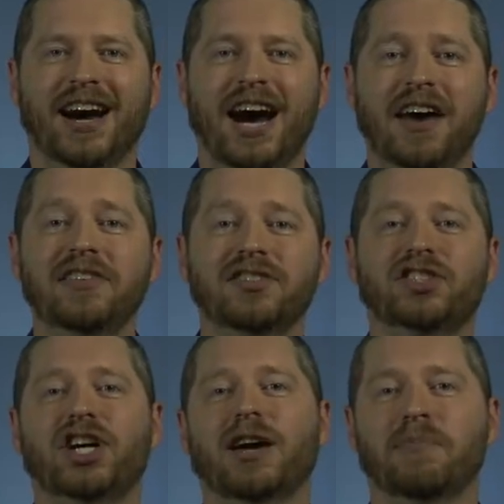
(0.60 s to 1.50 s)
Hi, this is
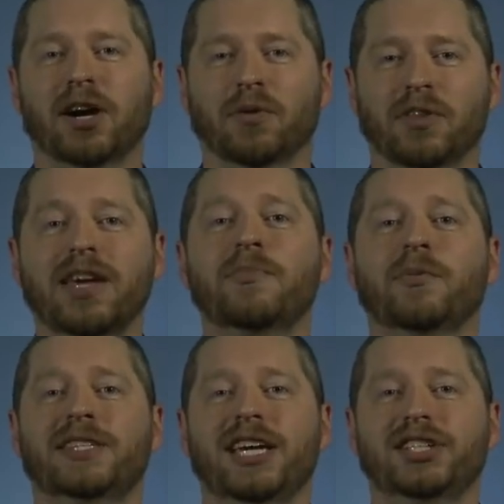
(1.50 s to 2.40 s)
John Barrett with
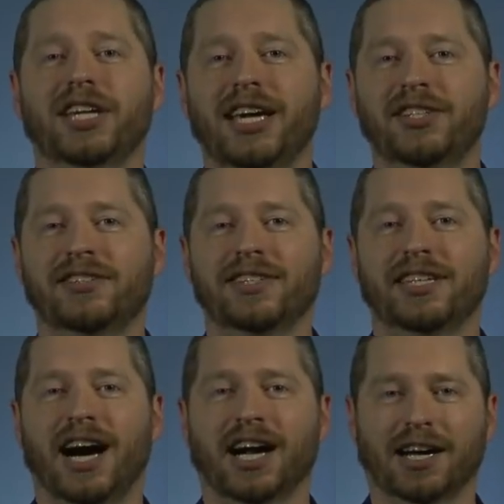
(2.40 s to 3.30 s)

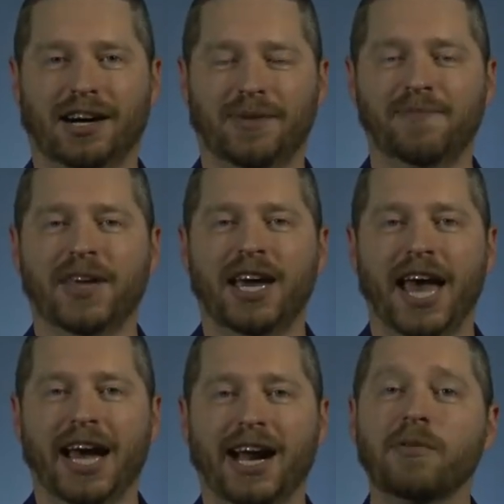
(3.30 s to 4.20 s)
implementationagency.com,
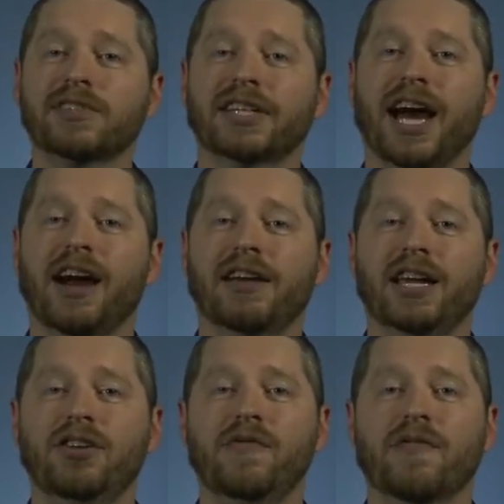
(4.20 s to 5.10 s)
and I recently hired a
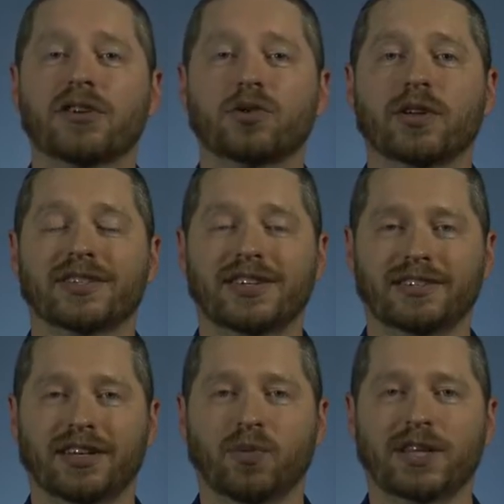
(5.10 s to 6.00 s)
new virtual
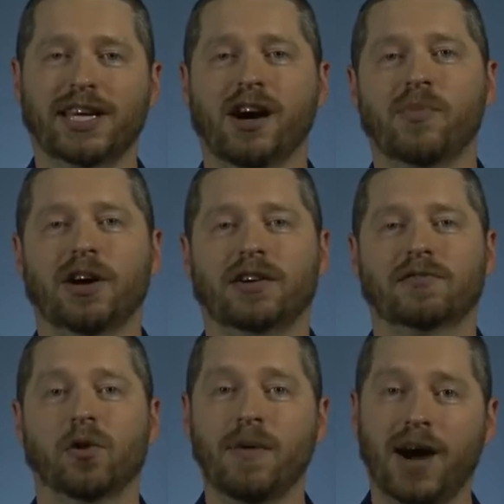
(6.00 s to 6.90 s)
assistant with the help of
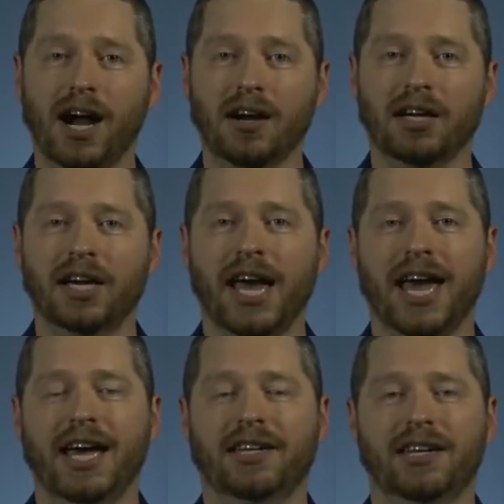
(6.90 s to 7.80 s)
Roy Meyer
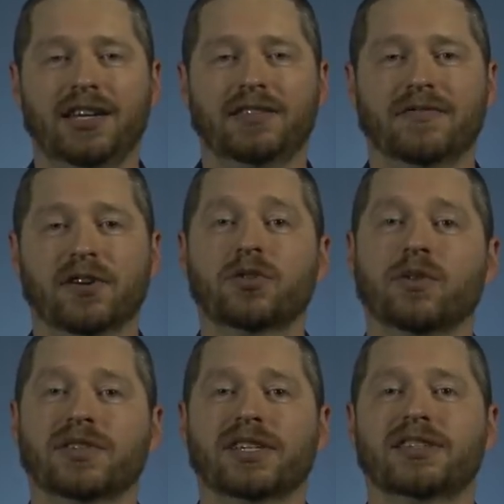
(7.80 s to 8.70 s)
and his virtual
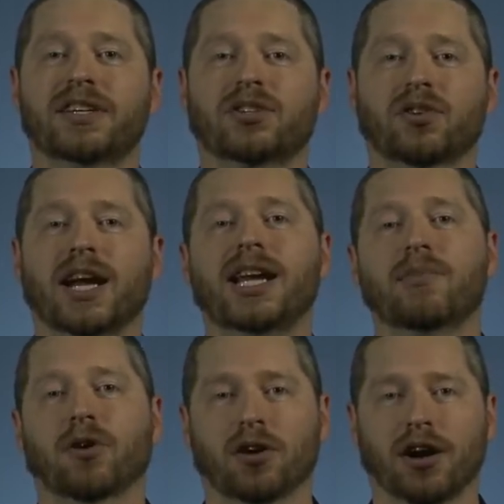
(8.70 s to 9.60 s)
assistant training
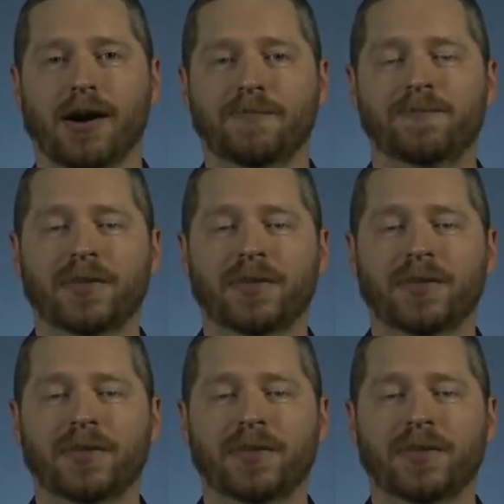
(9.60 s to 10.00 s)
program.